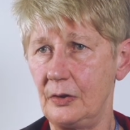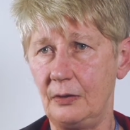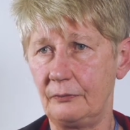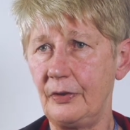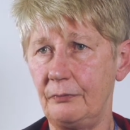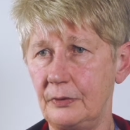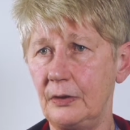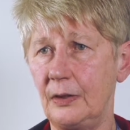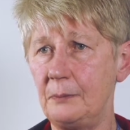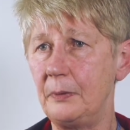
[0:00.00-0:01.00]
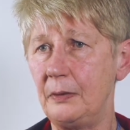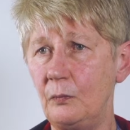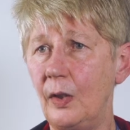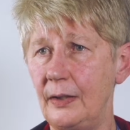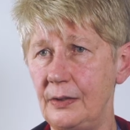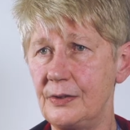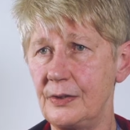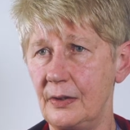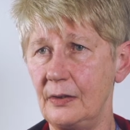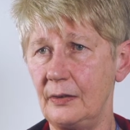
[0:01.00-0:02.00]
There'll definitely be
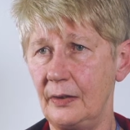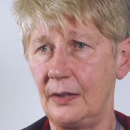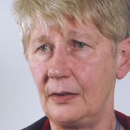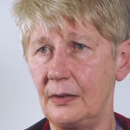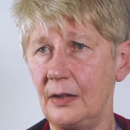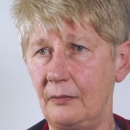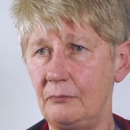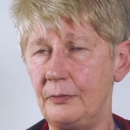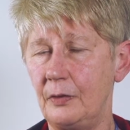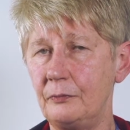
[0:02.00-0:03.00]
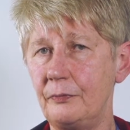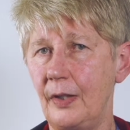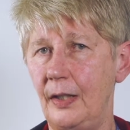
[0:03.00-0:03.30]
ways that they can get involved